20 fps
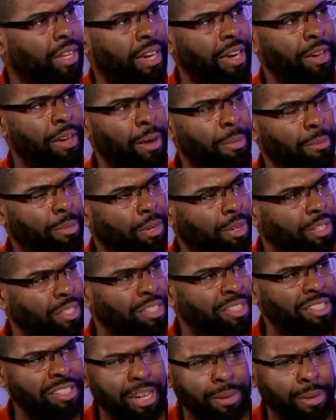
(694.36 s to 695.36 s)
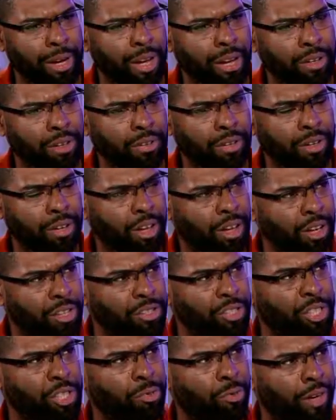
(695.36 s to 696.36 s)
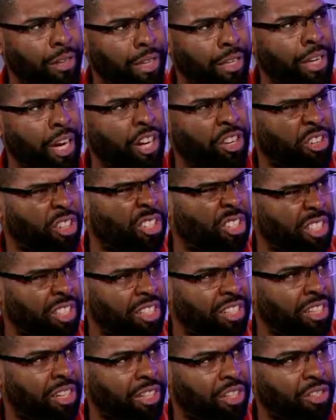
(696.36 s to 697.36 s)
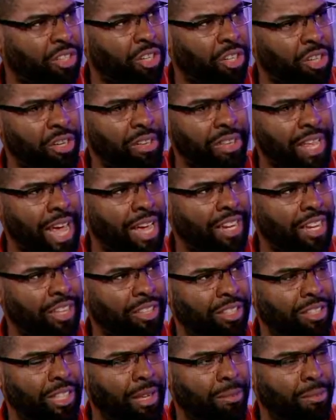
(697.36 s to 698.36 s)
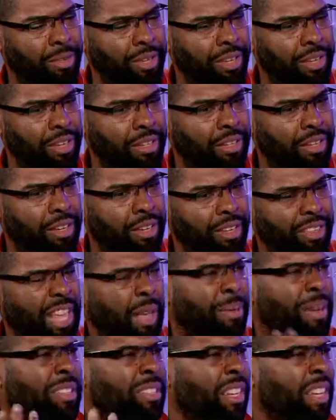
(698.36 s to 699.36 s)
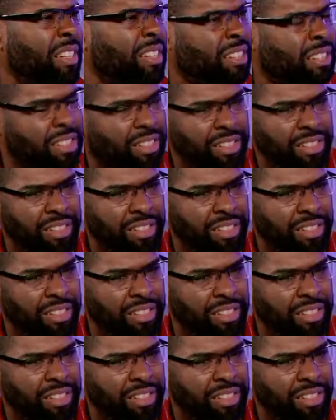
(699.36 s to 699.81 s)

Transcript: and numbers, somehow console WriteLine understood how to turn that into something that made sense.